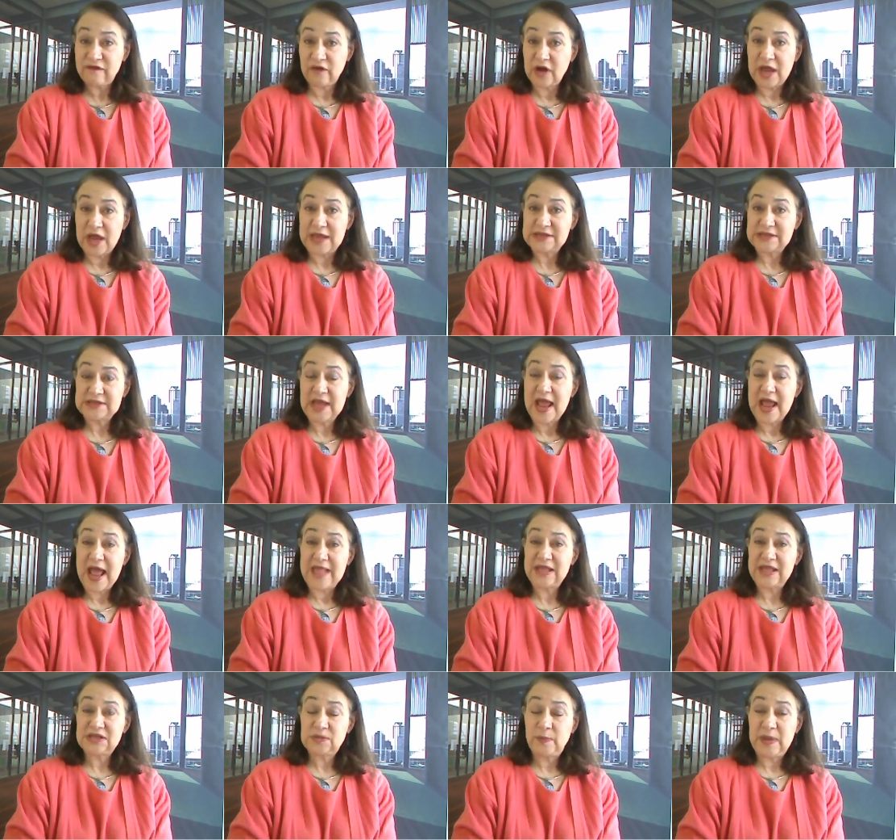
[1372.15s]
for us
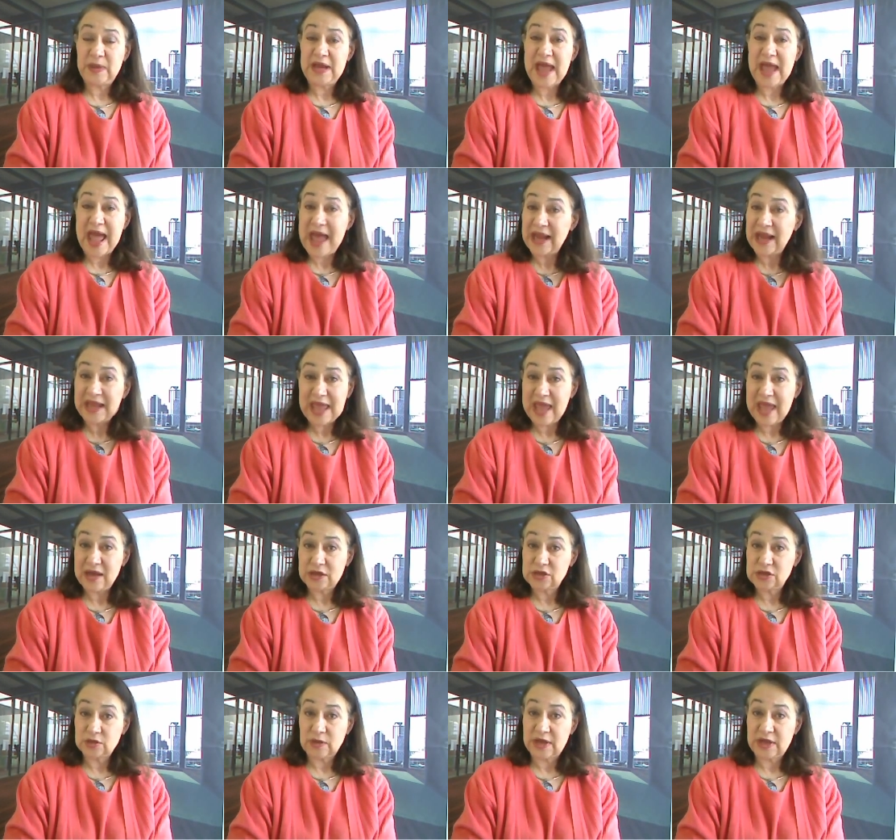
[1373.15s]
and that's been
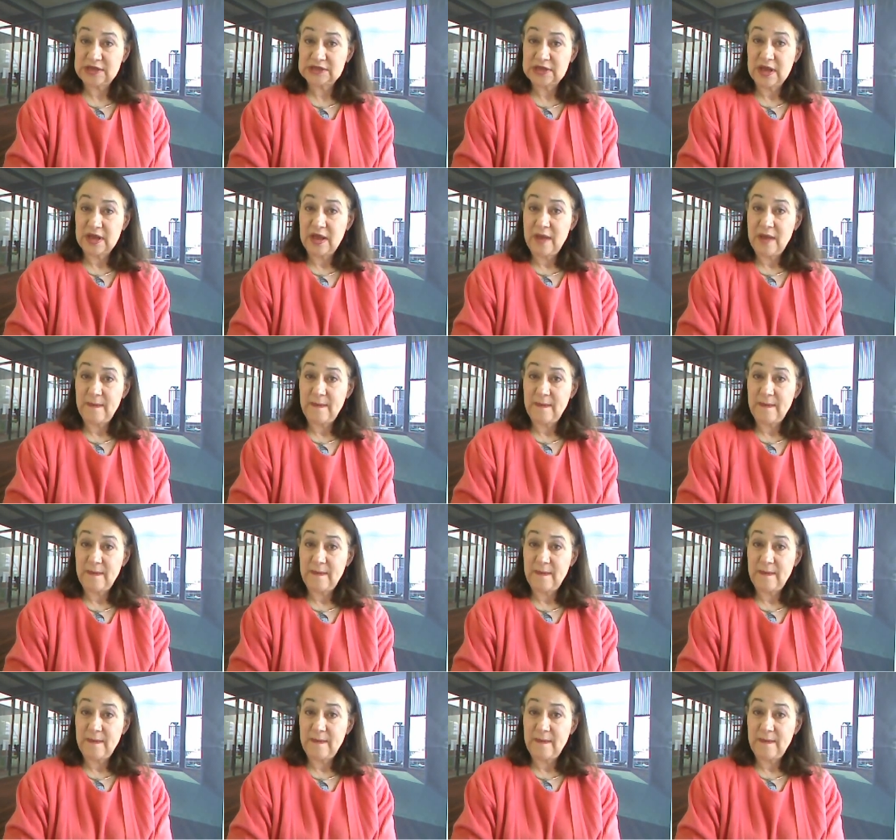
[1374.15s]
allocated to us